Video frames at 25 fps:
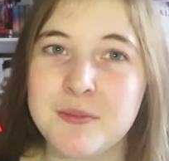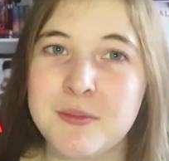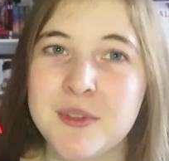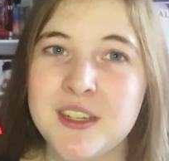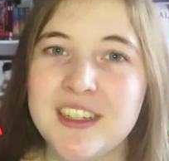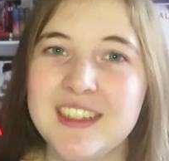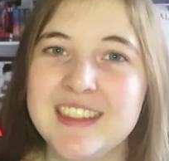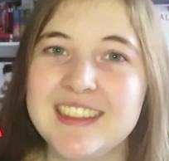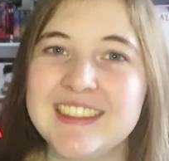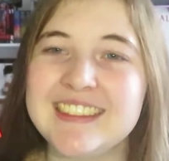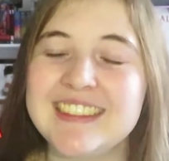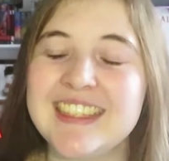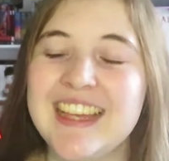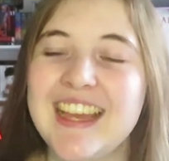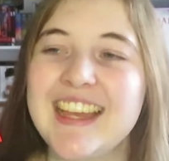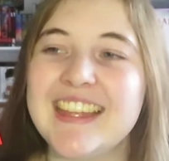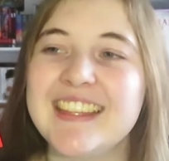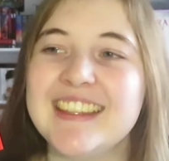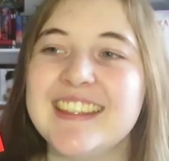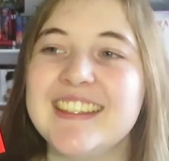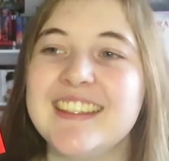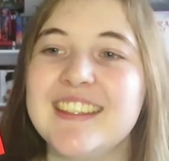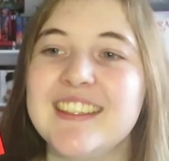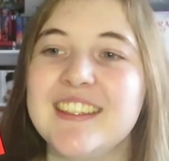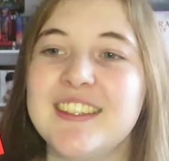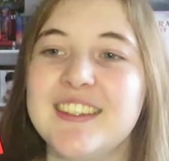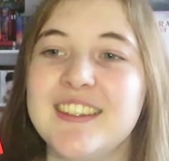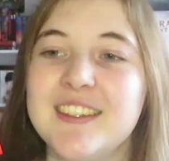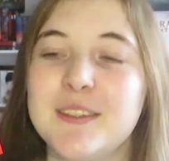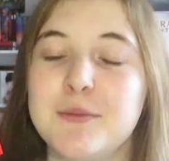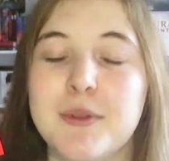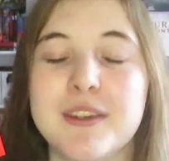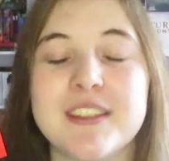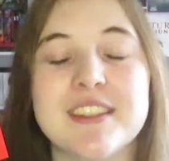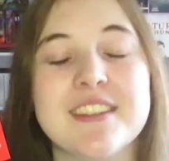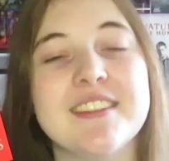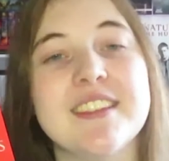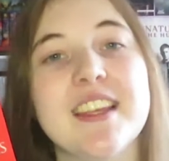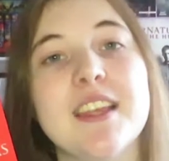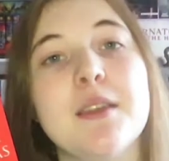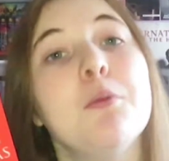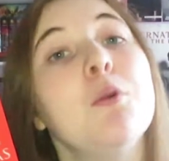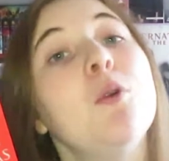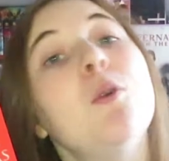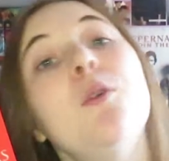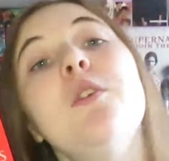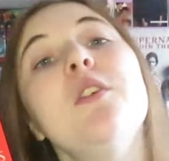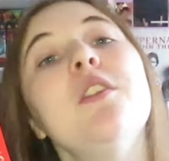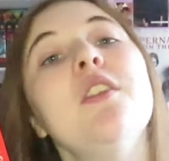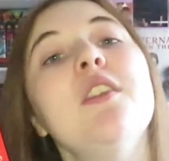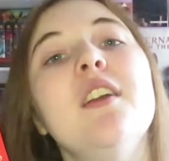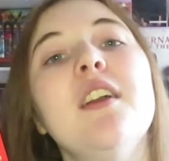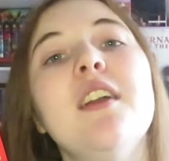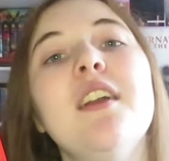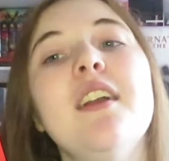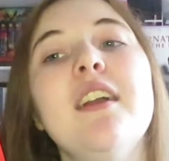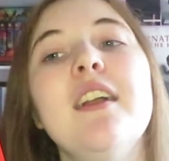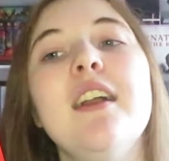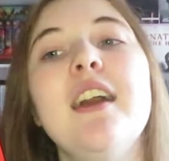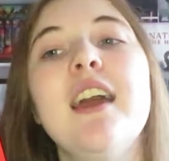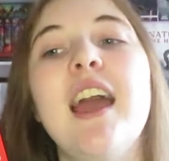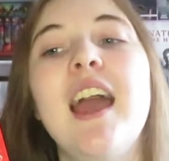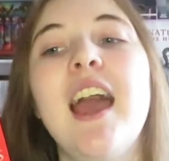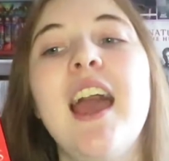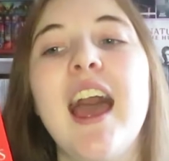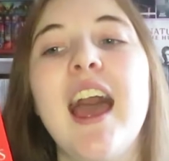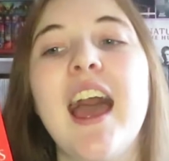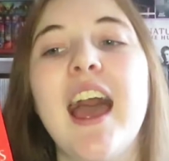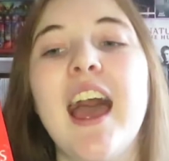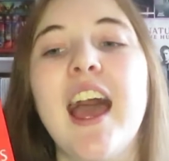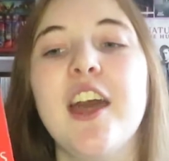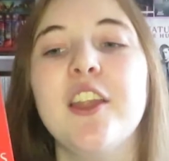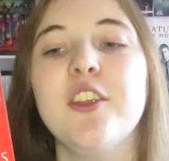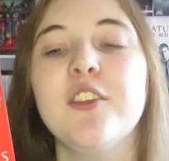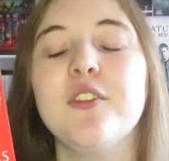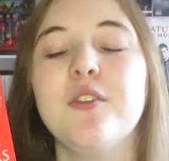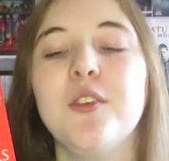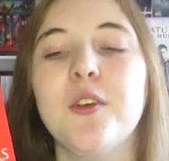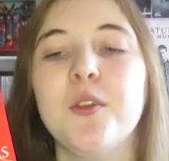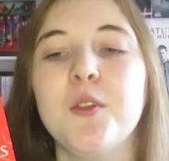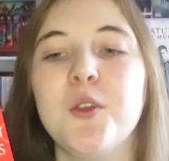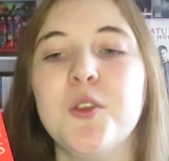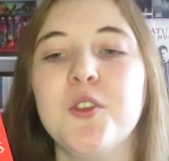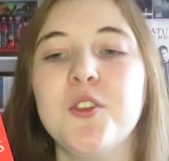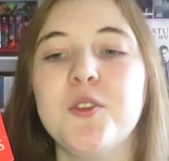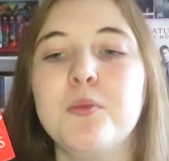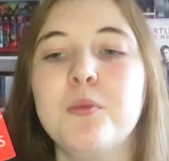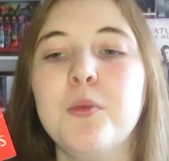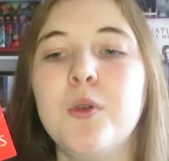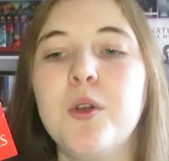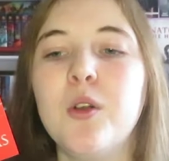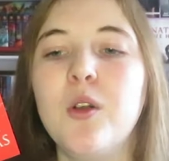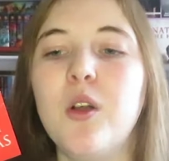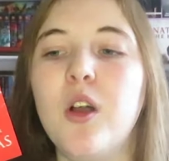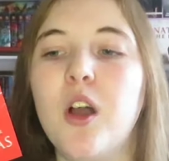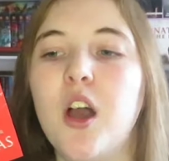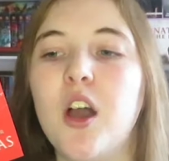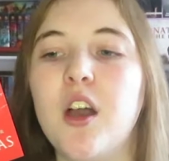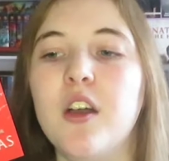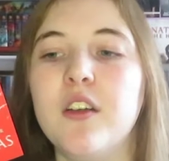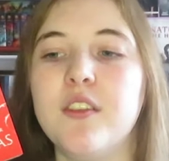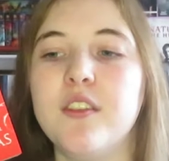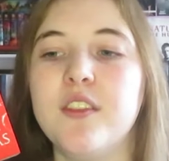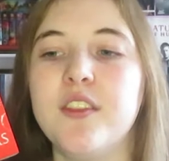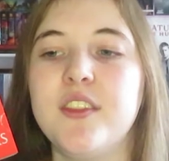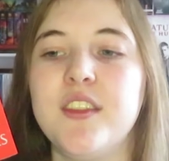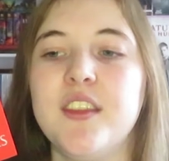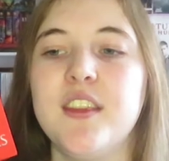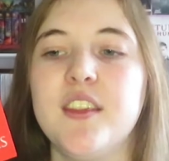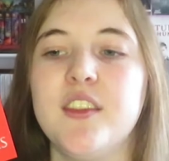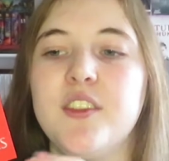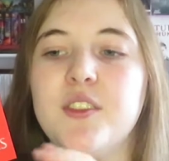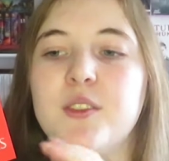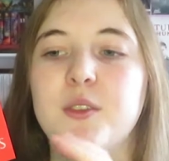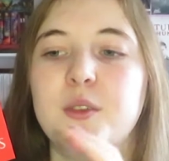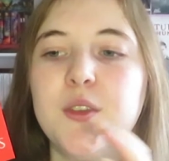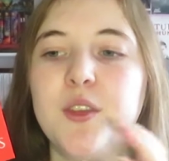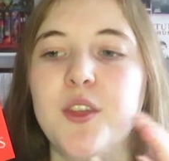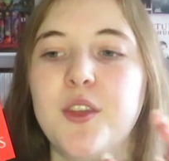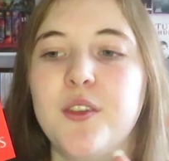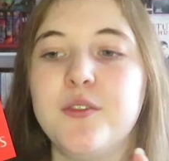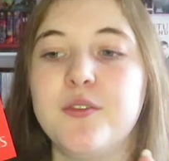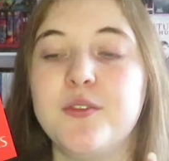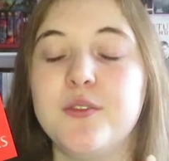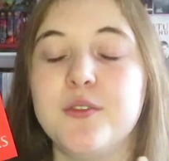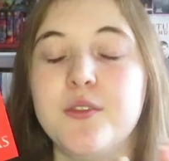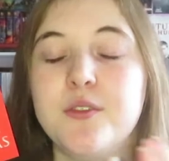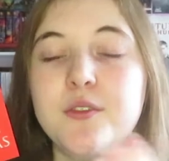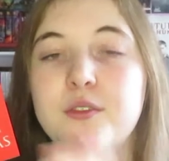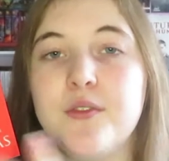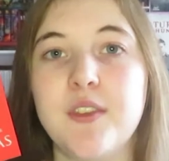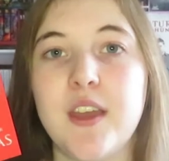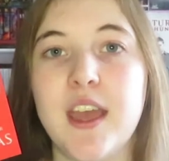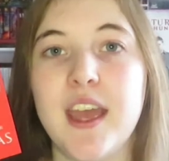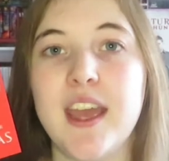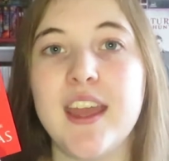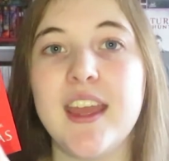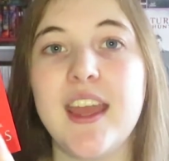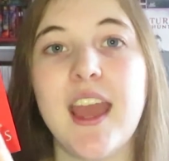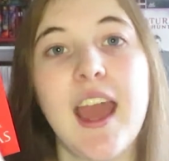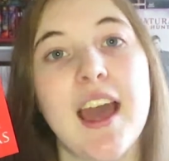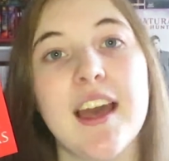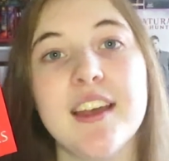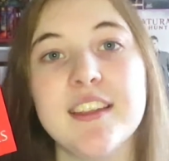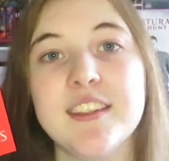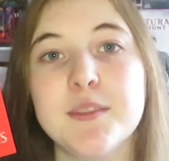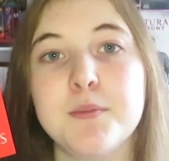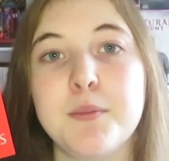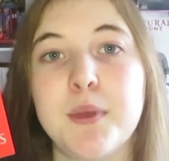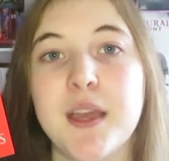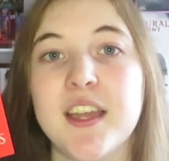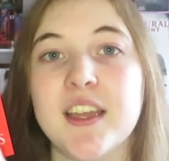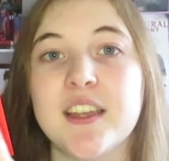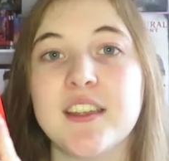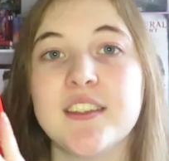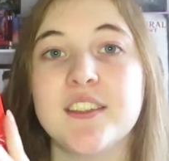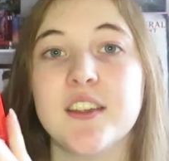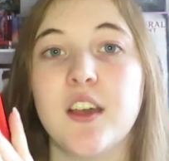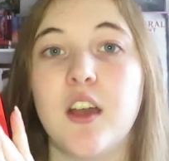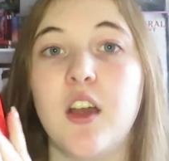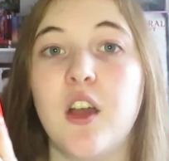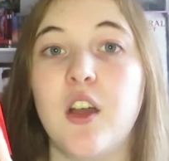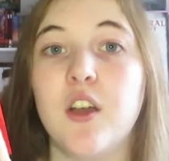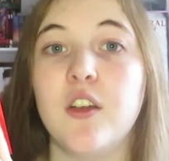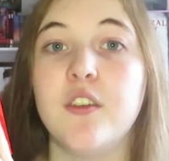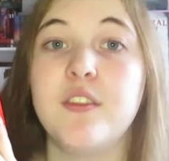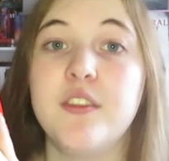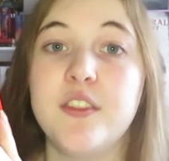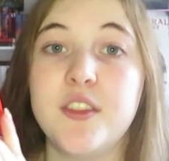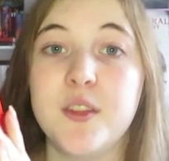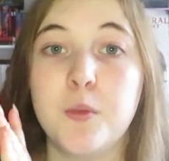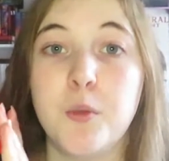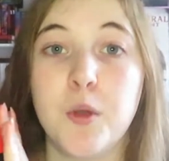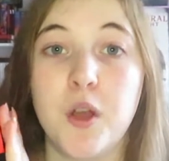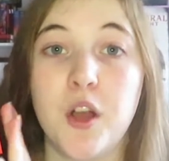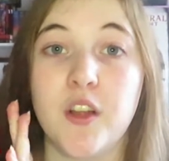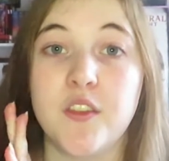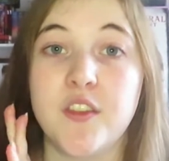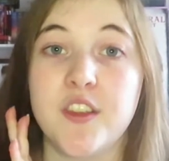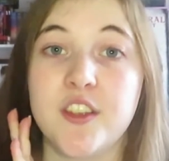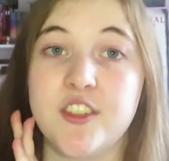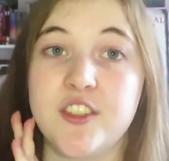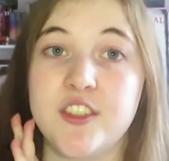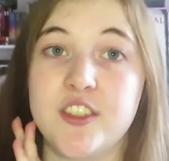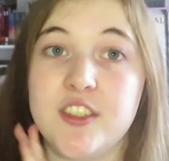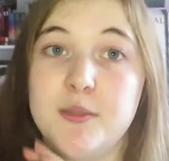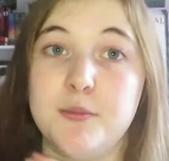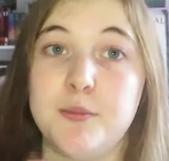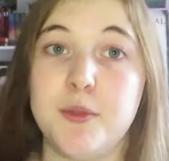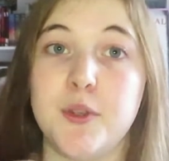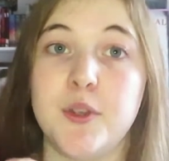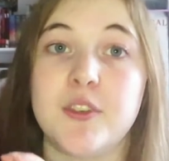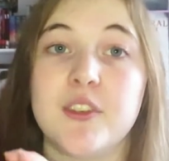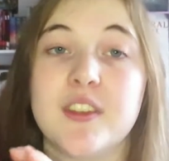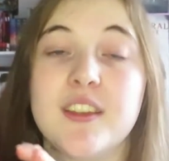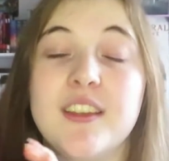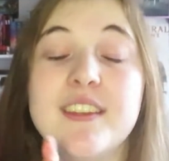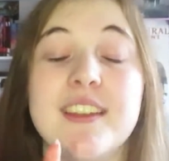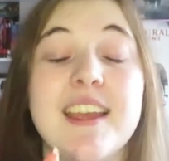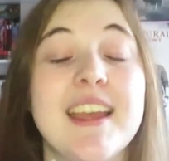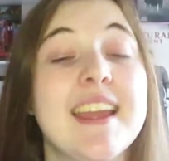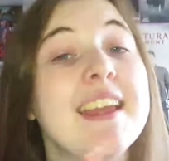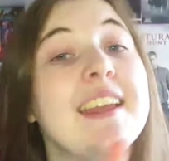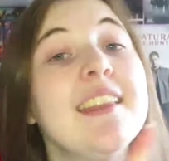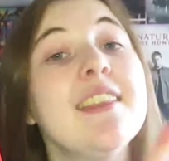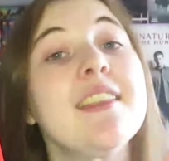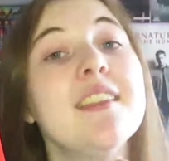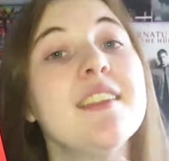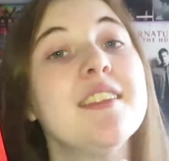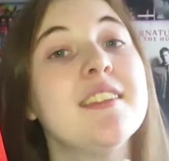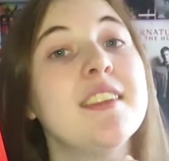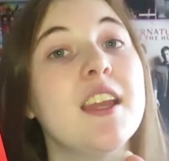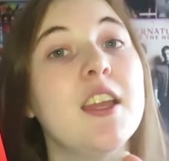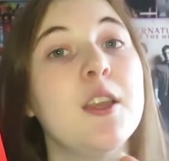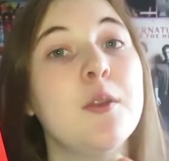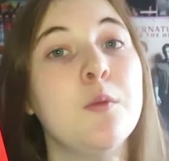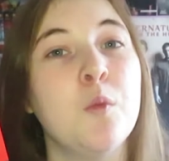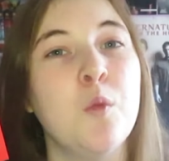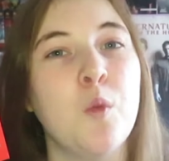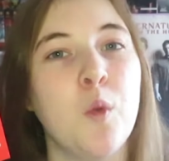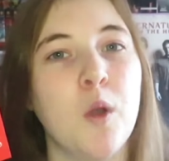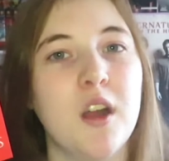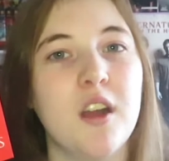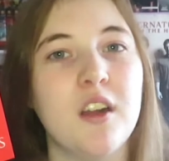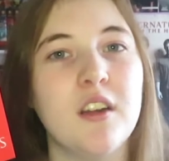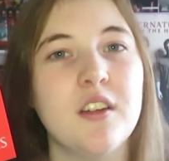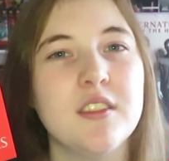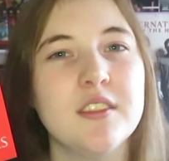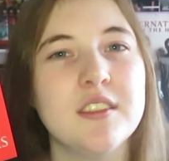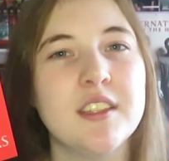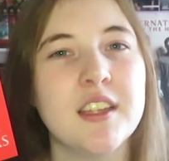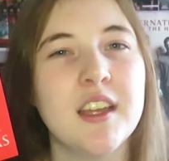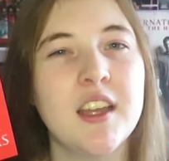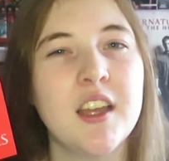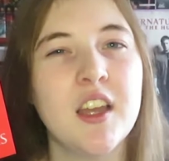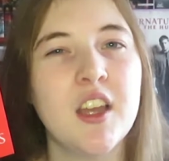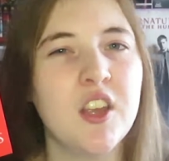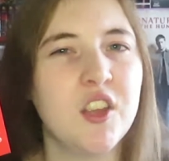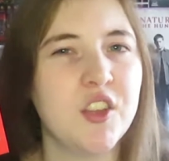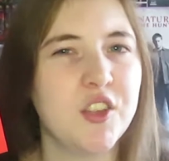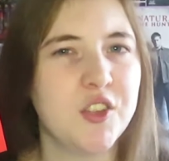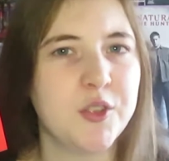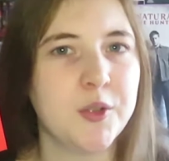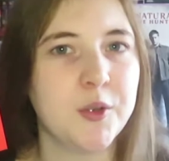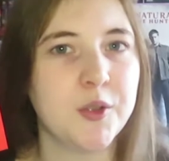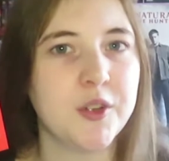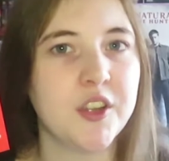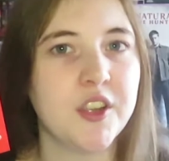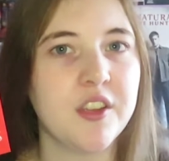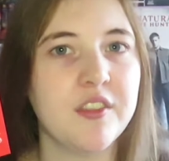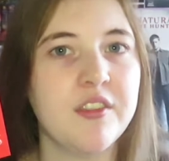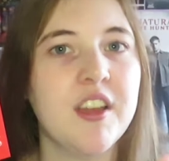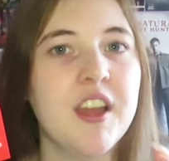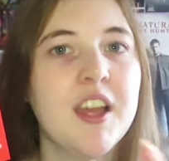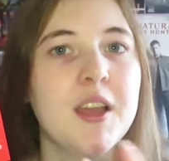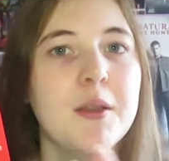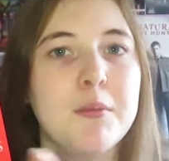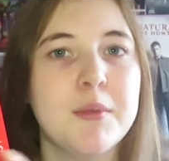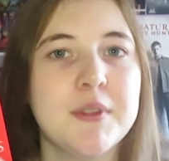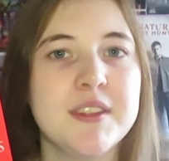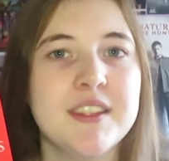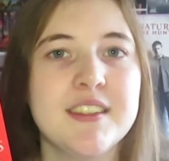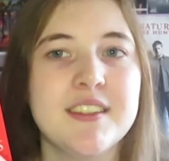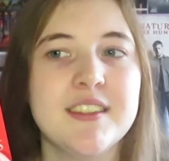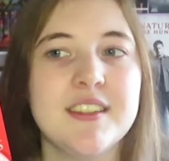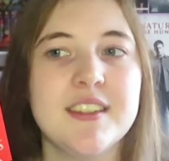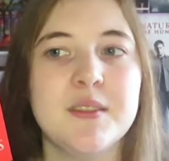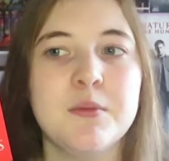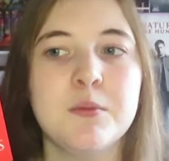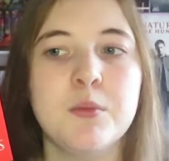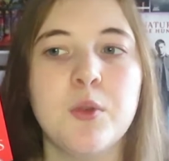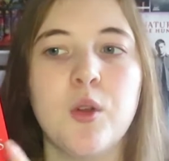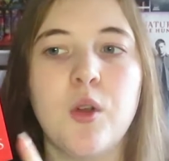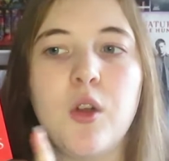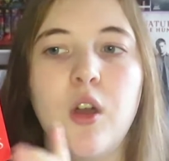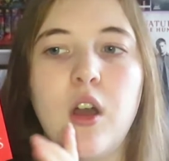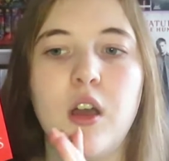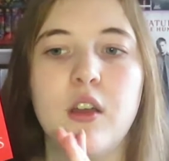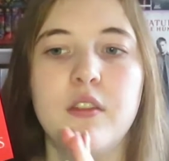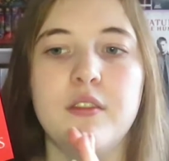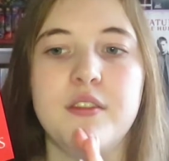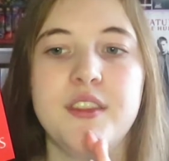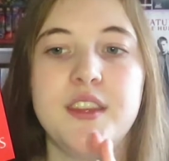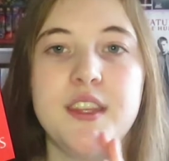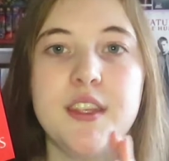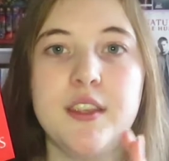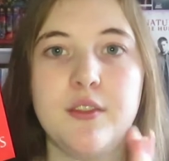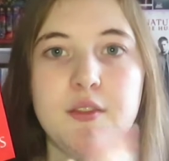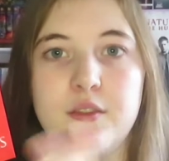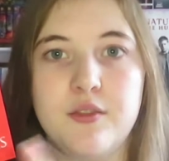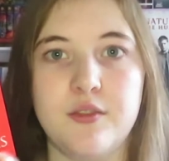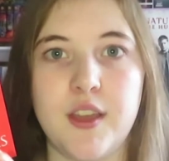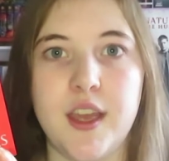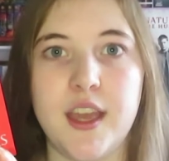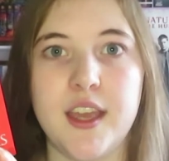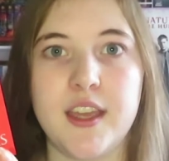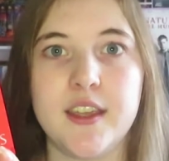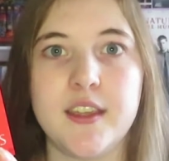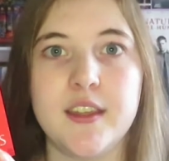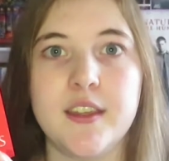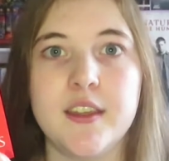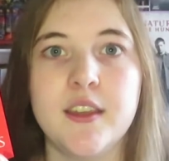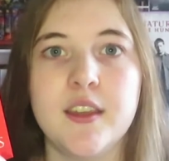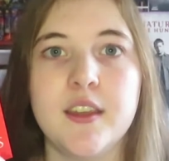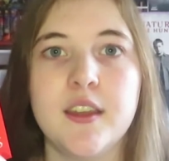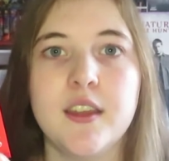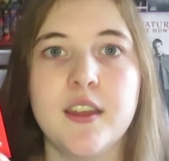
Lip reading: Maas, and this is by the same author and follows more of the sort of fae aspect of the world that she's built, because they're in the same world, sort of, but this is more of the fae